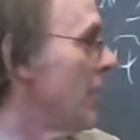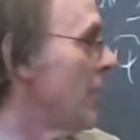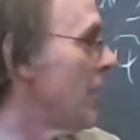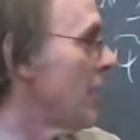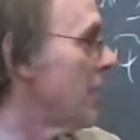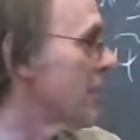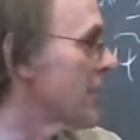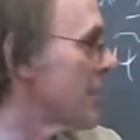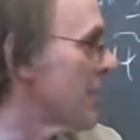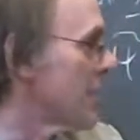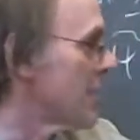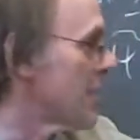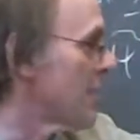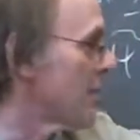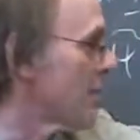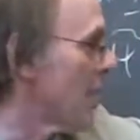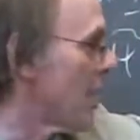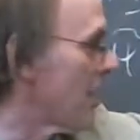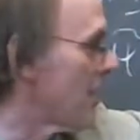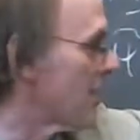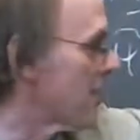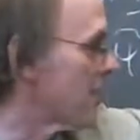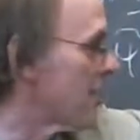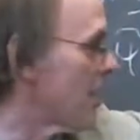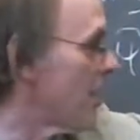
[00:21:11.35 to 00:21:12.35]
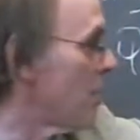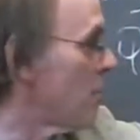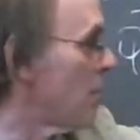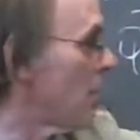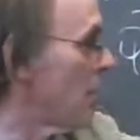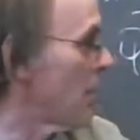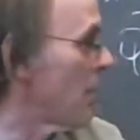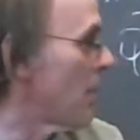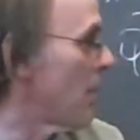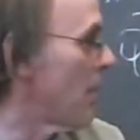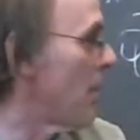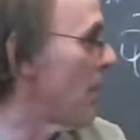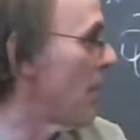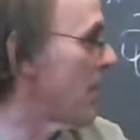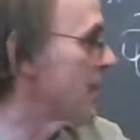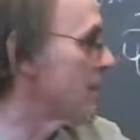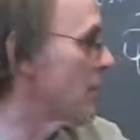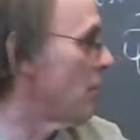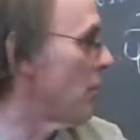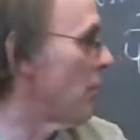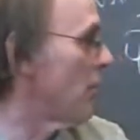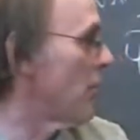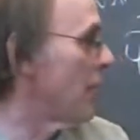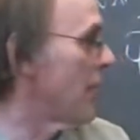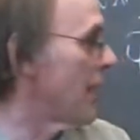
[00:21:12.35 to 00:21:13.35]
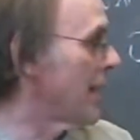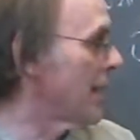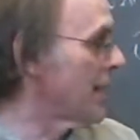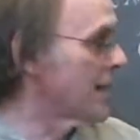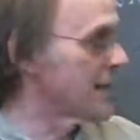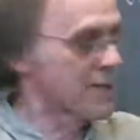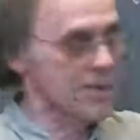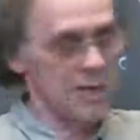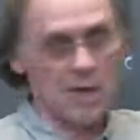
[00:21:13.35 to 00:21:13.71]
some kind of sum over the possible p's